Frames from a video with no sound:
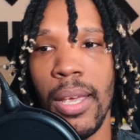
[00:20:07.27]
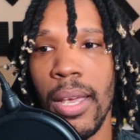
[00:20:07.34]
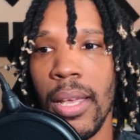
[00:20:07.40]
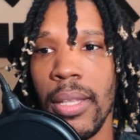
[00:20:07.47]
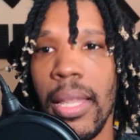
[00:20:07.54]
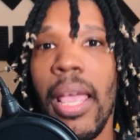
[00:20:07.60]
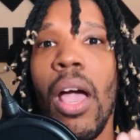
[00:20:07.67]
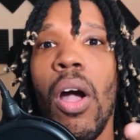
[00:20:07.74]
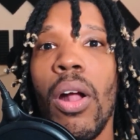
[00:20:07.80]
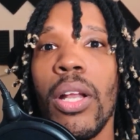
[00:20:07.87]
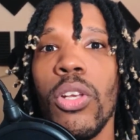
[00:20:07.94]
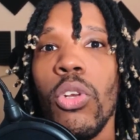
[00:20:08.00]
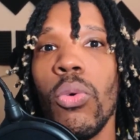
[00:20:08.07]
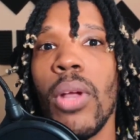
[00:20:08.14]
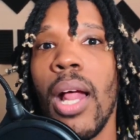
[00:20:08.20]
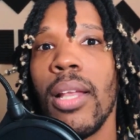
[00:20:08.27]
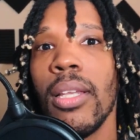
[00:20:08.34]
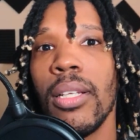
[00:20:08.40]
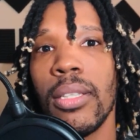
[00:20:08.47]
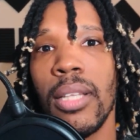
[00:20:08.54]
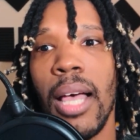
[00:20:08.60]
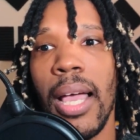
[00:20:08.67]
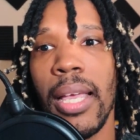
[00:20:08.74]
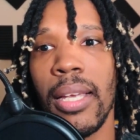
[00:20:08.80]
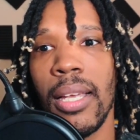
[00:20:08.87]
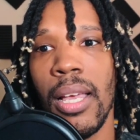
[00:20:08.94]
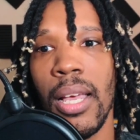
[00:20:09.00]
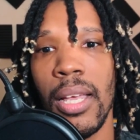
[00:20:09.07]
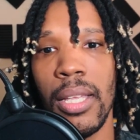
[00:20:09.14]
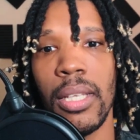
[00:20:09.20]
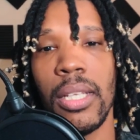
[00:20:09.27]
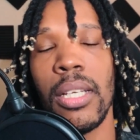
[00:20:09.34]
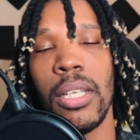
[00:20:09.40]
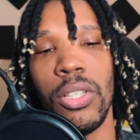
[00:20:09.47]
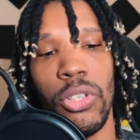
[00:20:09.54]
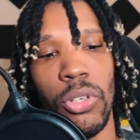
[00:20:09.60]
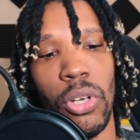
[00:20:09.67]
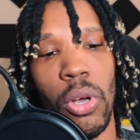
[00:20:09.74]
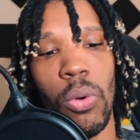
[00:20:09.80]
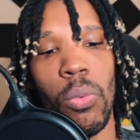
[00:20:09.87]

They already knew what I looked like, because, you know,